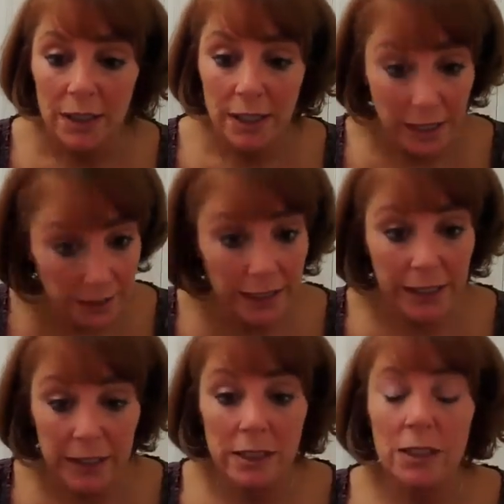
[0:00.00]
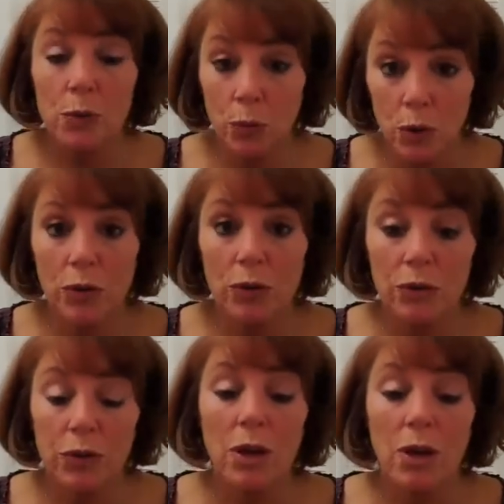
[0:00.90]
It is worth
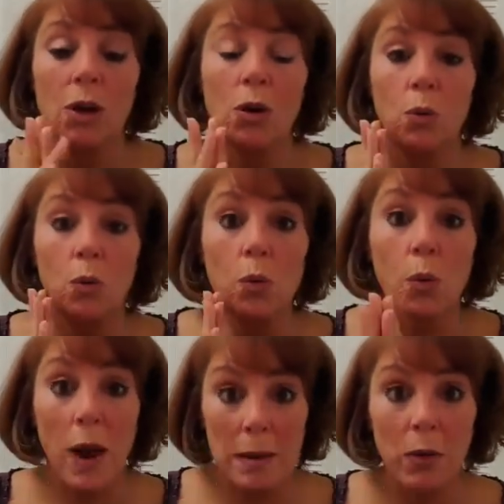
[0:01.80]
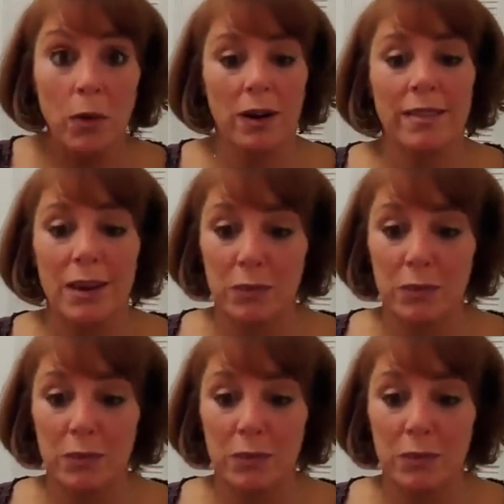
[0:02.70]
way more than we